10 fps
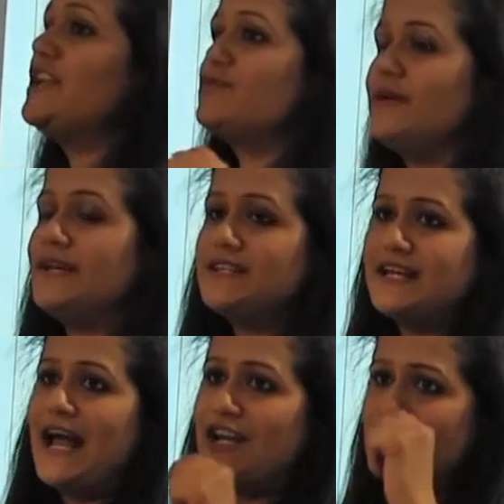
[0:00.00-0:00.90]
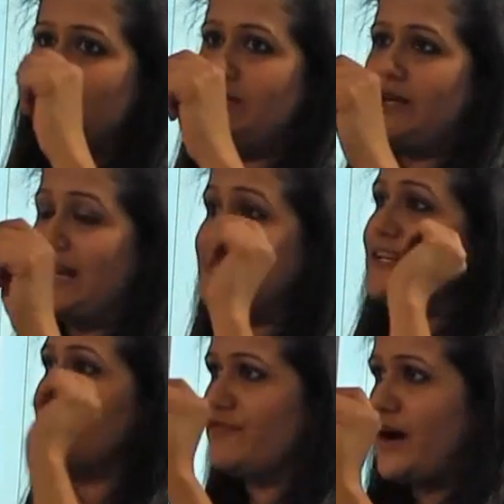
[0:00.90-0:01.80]
it way it can actually
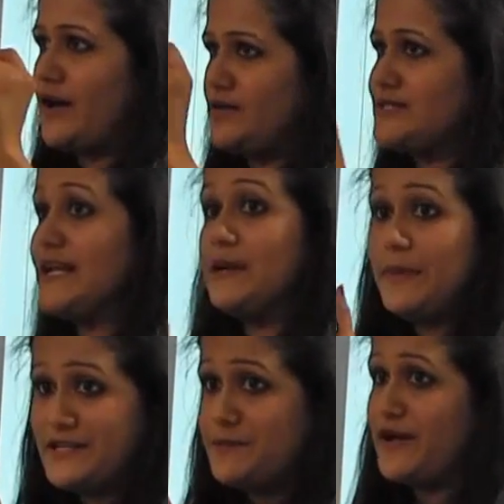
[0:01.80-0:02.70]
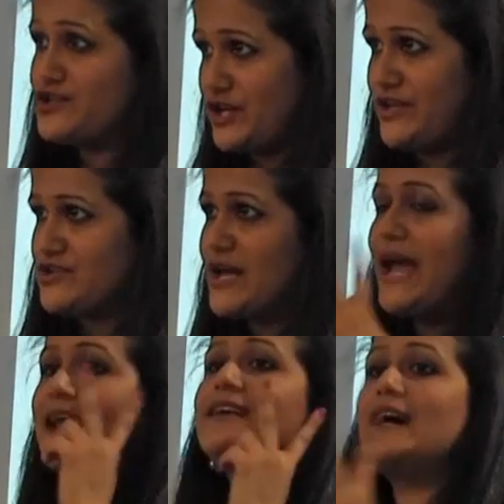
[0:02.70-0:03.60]
identify a single base pair change
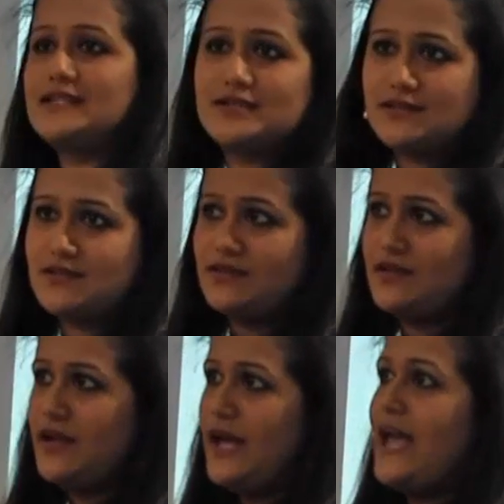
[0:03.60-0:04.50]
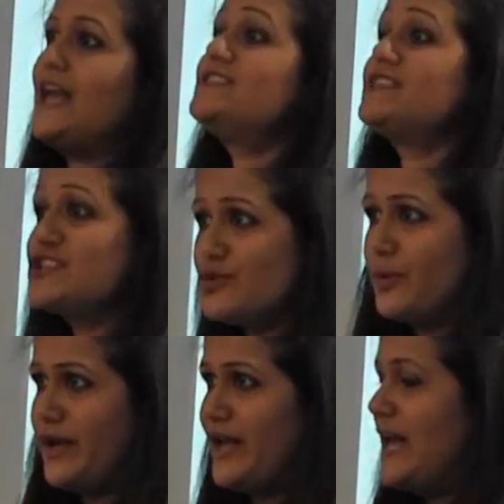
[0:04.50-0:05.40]
and cut it in such a
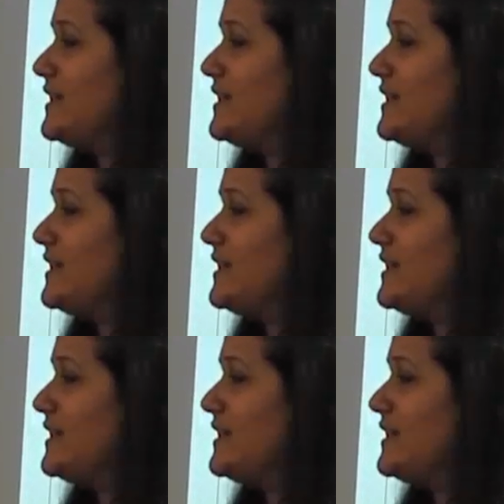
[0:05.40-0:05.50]
way